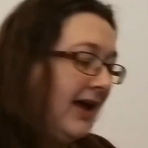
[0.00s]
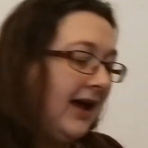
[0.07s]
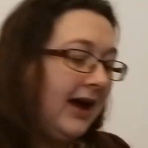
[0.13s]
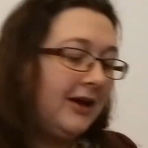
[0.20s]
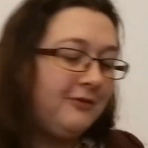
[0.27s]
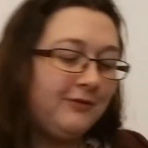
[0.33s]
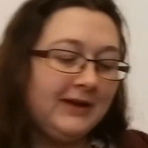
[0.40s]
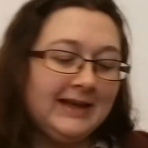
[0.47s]
I
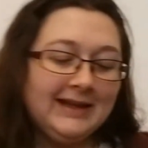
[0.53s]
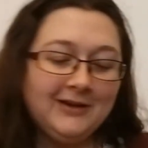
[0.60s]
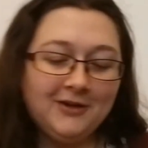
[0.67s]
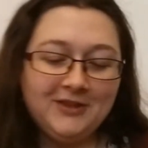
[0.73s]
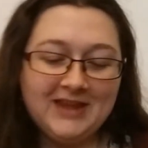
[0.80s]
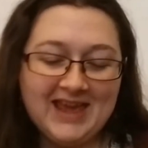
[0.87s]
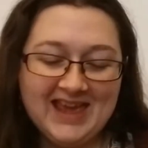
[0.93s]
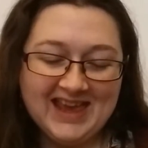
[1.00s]
really
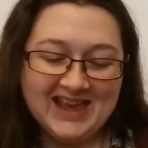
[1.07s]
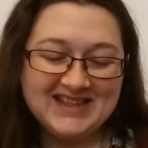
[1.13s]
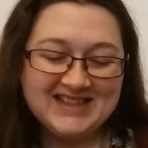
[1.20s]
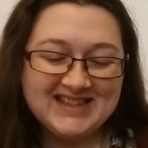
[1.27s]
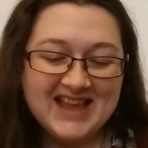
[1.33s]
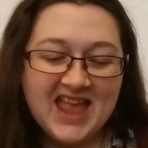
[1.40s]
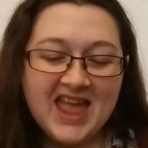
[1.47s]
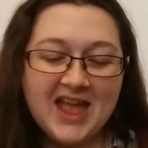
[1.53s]
got
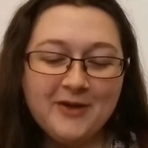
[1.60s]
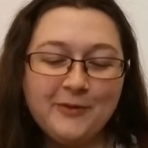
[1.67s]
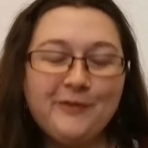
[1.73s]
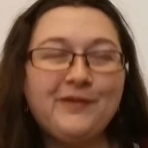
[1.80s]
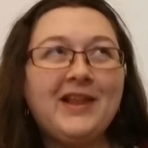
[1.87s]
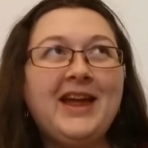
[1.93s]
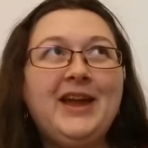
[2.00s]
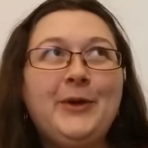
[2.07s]
this
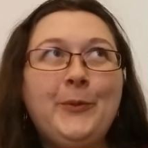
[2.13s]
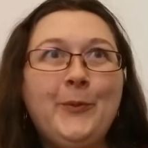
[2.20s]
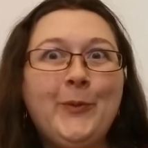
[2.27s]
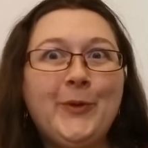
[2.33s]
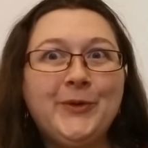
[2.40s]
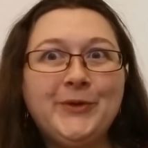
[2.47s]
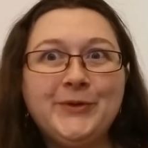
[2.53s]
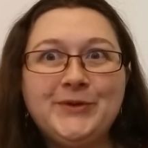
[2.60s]
with like
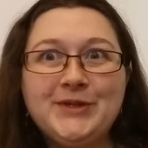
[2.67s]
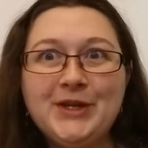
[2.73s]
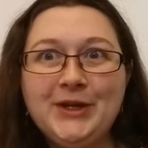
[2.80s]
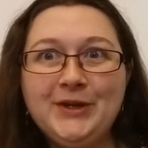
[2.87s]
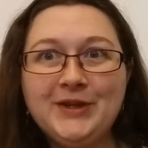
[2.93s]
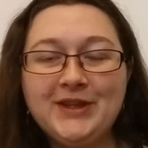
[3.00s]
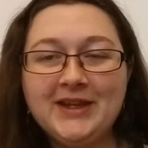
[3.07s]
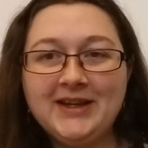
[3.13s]
one or
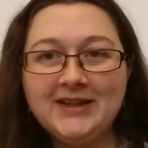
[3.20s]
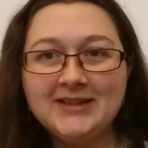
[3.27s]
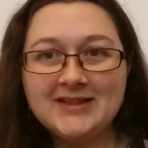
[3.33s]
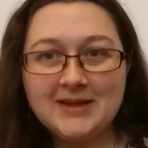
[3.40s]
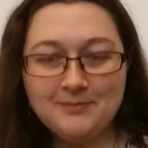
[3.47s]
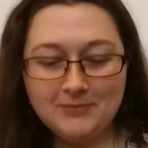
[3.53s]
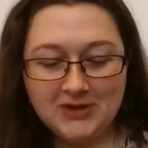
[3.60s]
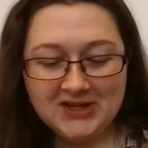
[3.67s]
two things
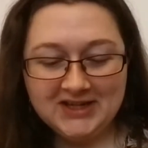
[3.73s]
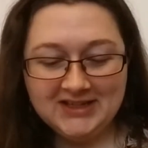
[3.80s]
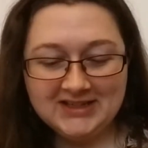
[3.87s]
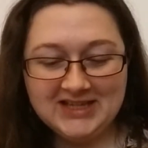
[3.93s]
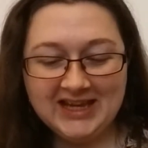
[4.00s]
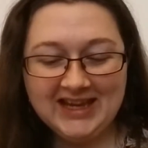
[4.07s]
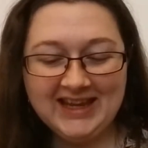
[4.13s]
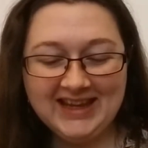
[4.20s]
in mind